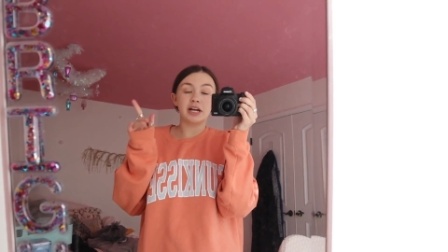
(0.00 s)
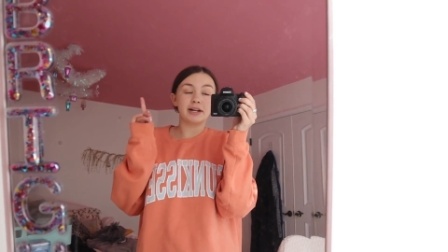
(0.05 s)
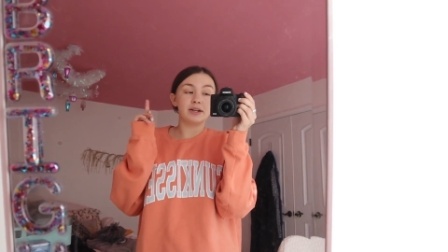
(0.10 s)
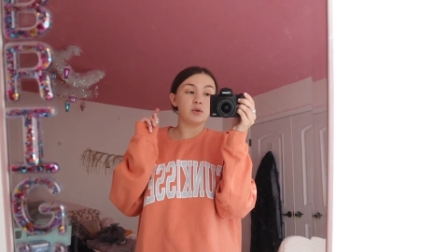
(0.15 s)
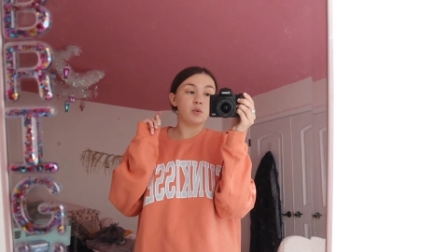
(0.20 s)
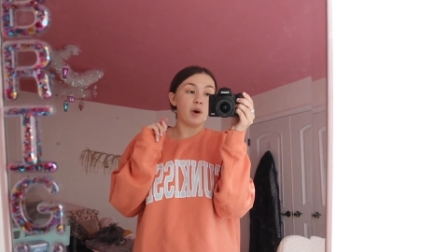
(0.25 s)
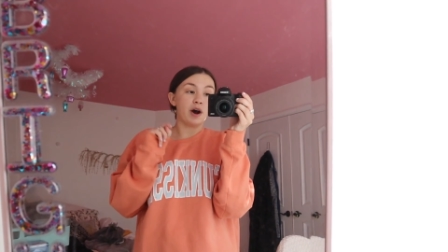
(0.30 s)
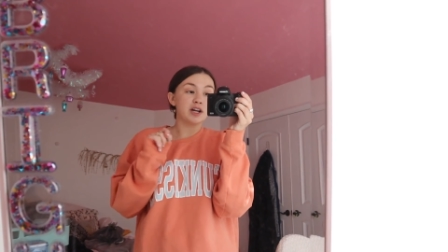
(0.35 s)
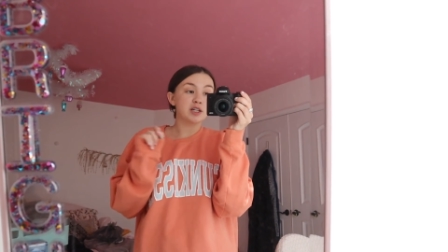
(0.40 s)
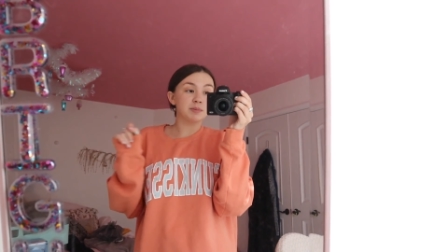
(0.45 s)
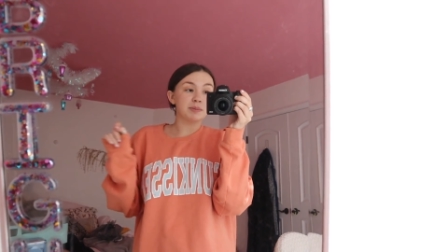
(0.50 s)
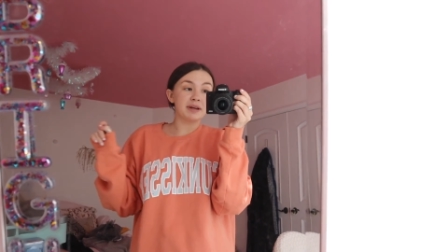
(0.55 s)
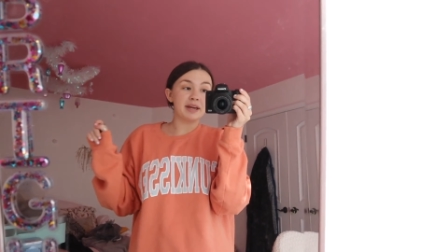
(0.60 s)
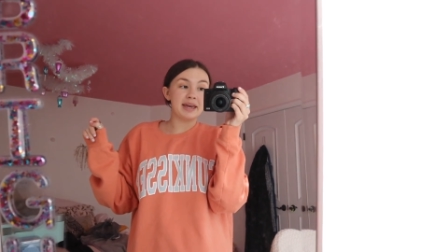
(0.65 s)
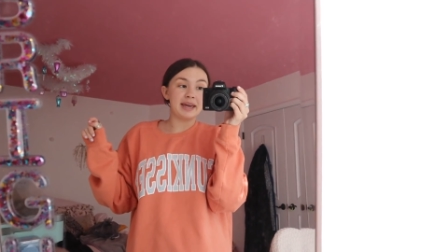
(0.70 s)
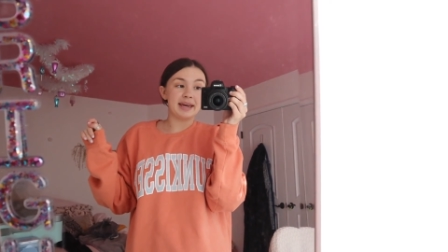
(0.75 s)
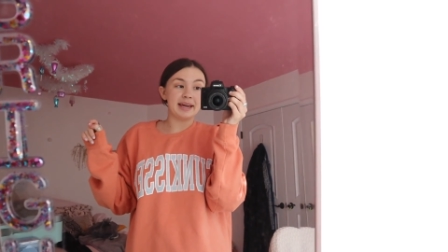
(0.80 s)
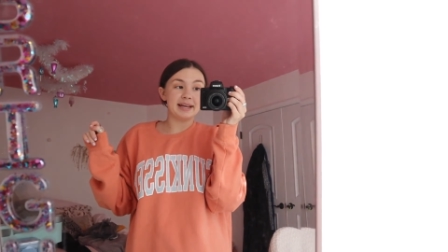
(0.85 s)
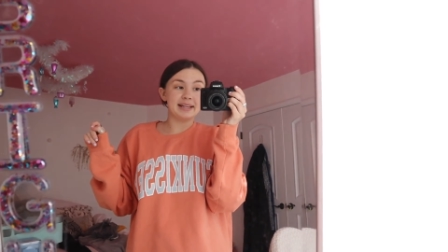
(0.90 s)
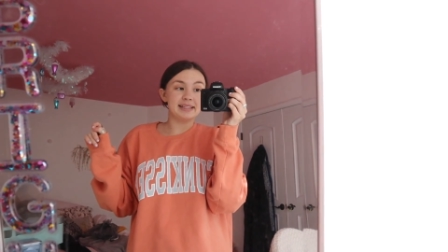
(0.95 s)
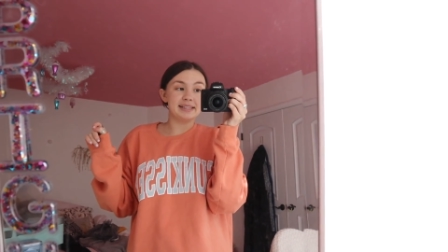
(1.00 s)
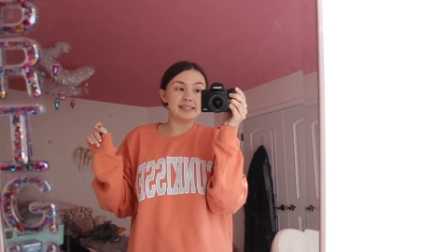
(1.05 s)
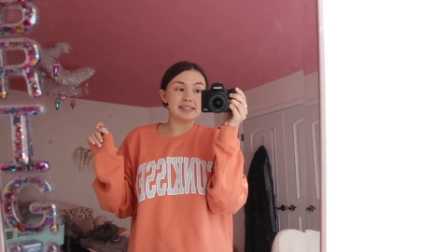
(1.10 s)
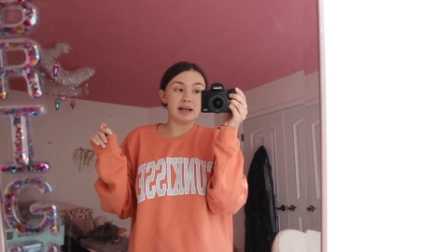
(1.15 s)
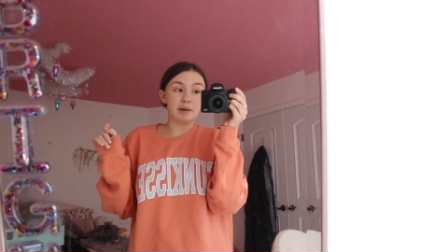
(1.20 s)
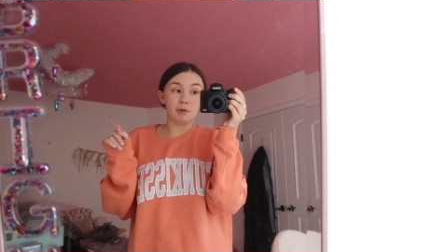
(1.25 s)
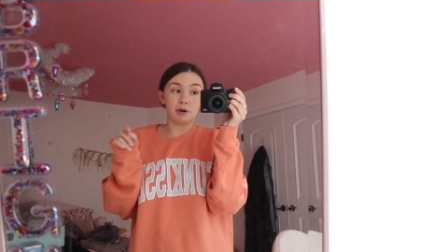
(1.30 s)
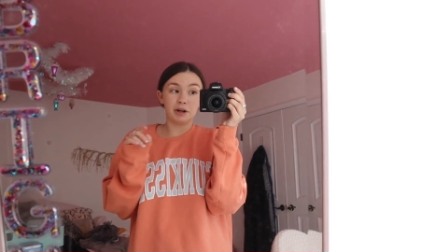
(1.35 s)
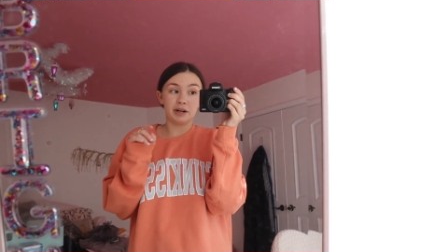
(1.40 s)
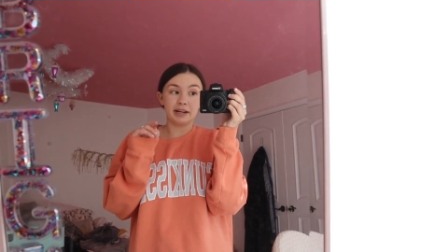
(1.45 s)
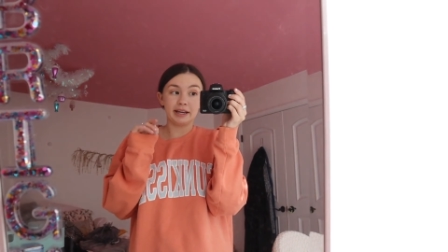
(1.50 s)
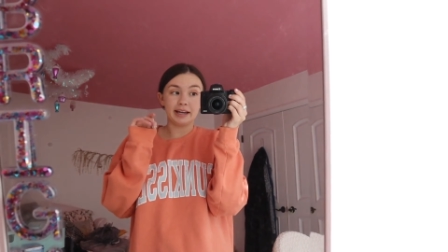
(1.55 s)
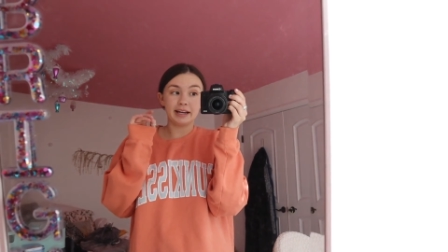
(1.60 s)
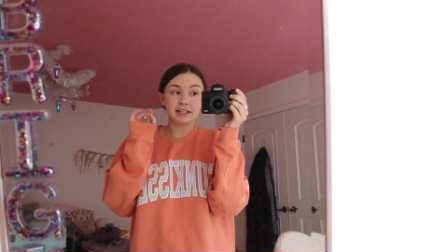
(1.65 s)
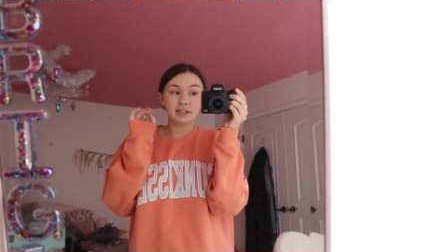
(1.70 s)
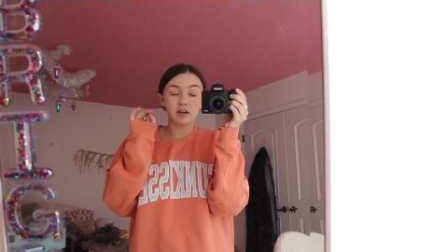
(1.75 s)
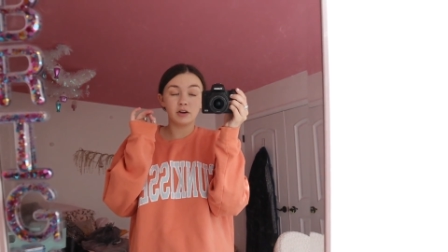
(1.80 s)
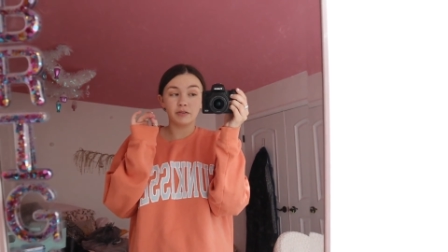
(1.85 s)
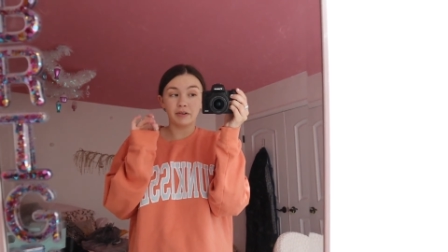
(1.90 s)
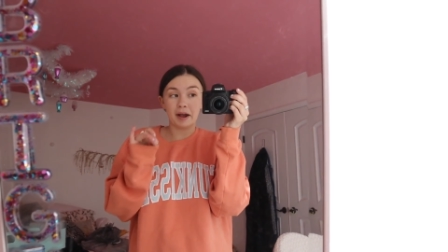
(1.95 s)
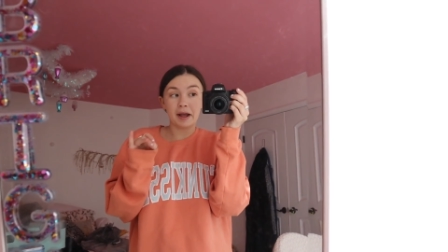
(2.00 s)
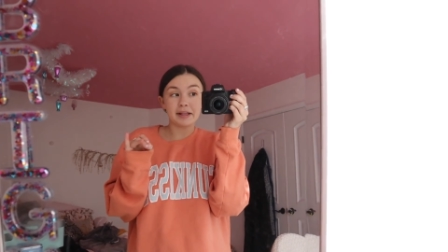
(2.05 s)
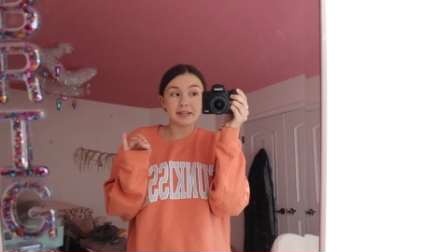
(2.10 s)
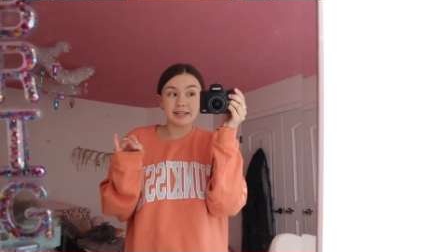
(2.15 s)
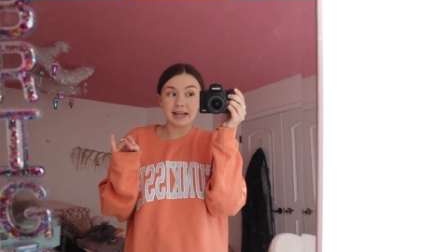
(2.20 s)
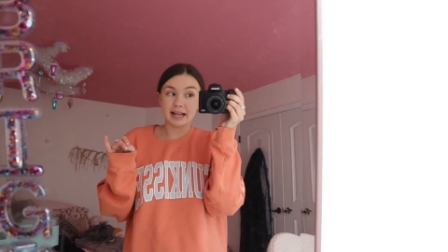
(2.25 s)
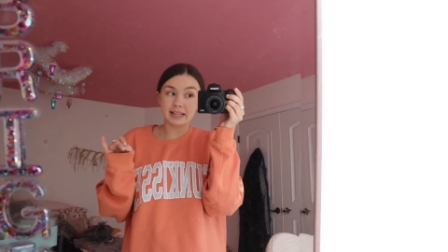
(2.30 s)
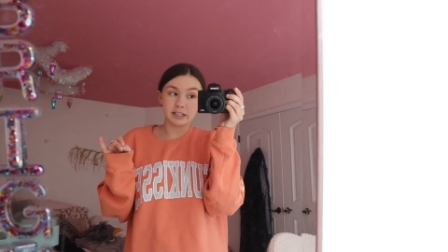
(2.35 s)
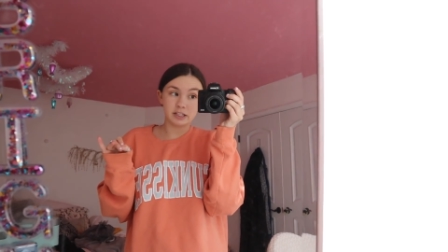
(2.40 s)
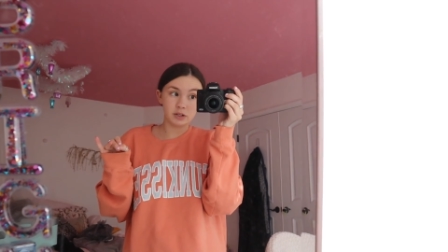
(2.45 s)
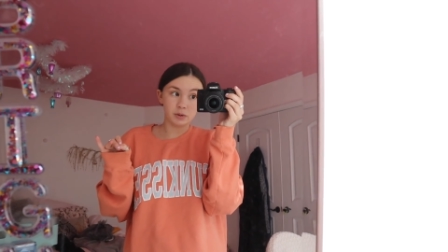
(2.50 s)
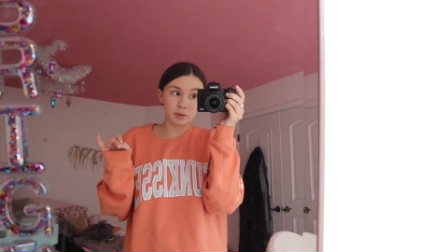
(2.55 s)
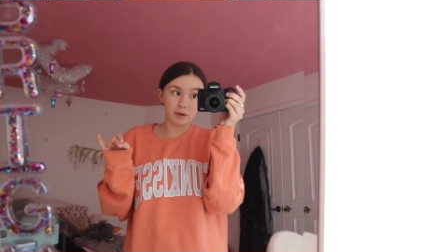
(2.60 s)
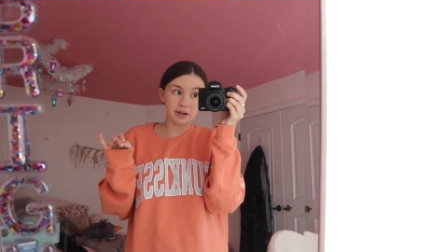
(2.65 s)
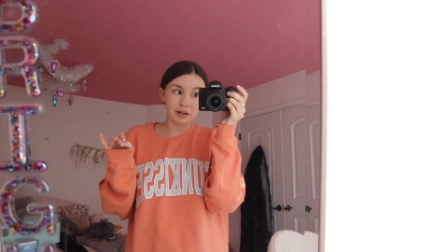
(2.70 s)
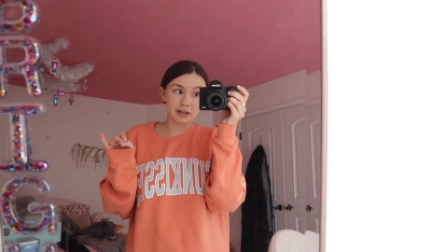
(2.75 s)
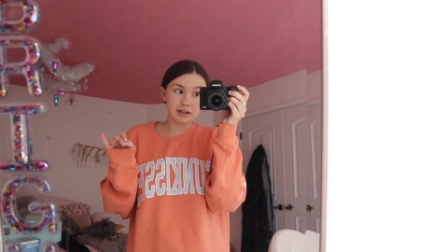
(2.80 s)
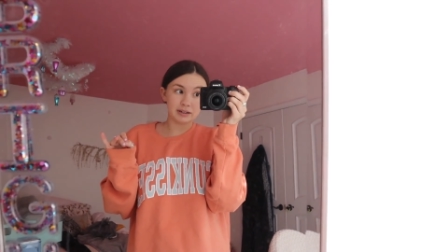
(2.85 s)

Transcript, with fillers: I need to wash my hands and we're gonna get right into Etsy work.